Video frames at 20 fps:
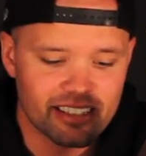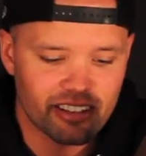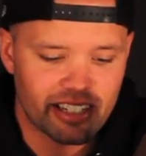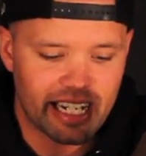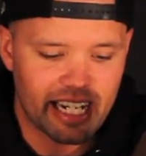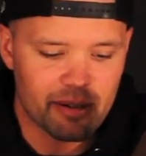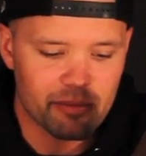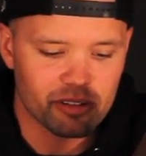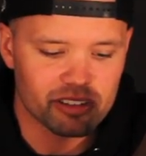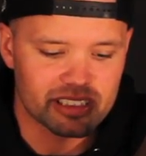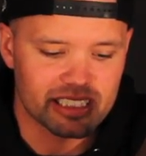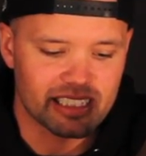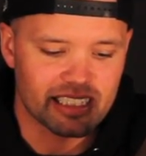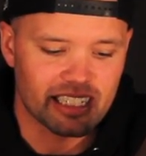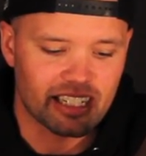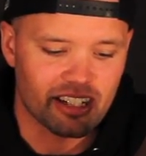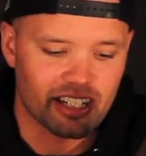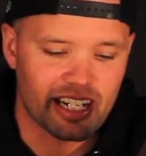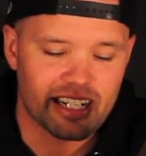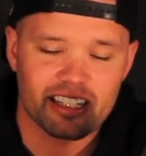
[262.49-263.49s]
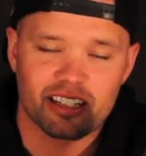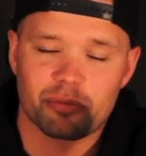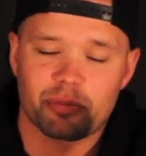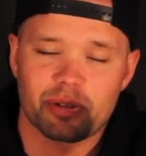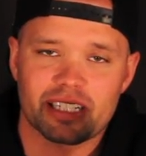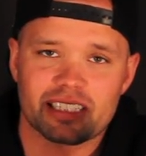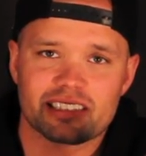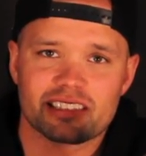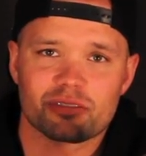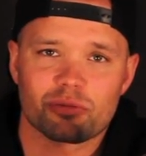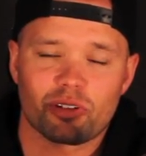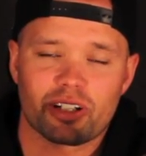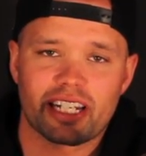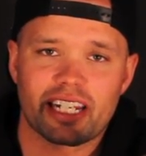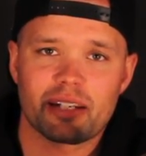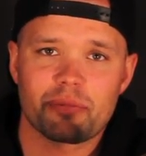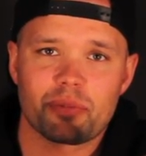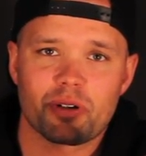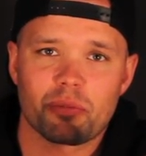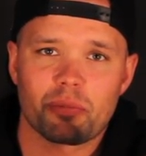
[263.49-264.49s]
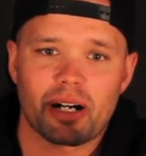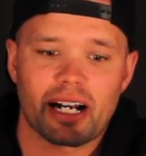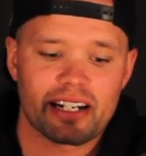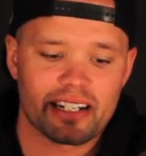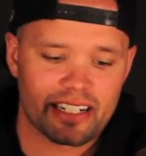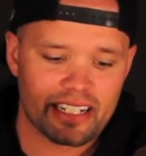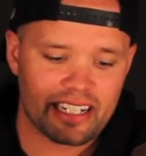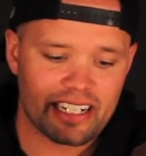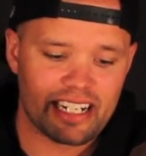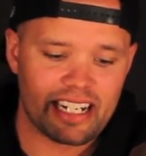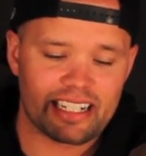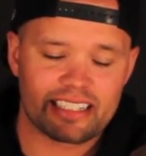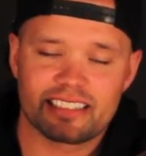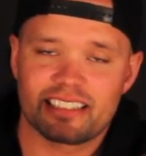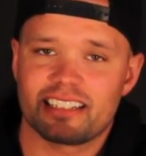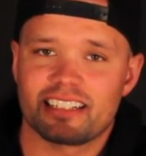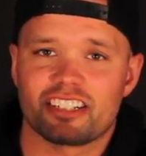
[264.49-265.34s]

cables in the connector pieces will keep your binding connected,